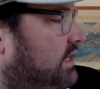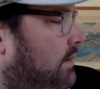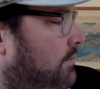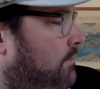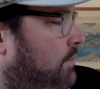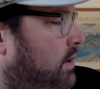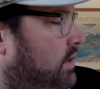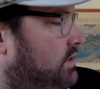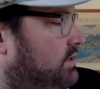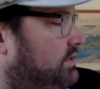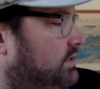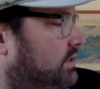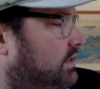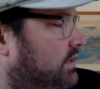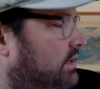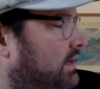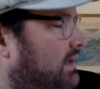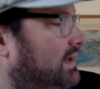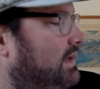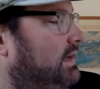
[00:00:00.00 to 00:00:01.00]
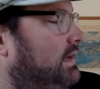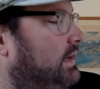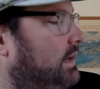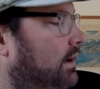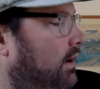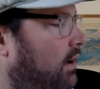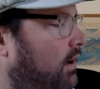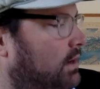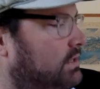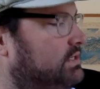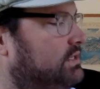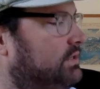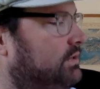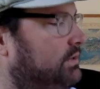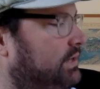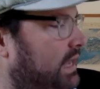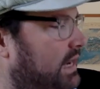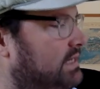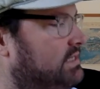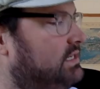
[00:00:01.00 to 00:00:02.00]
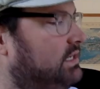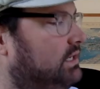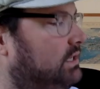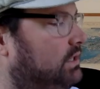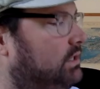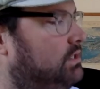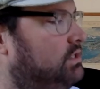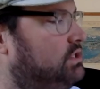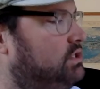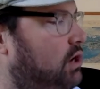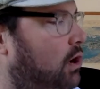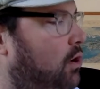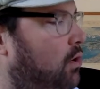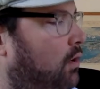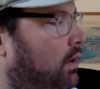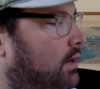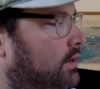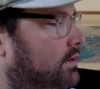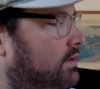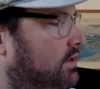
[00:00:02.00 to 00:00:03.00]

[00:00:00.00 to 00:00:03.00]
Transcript: composer, he also liked a good joke.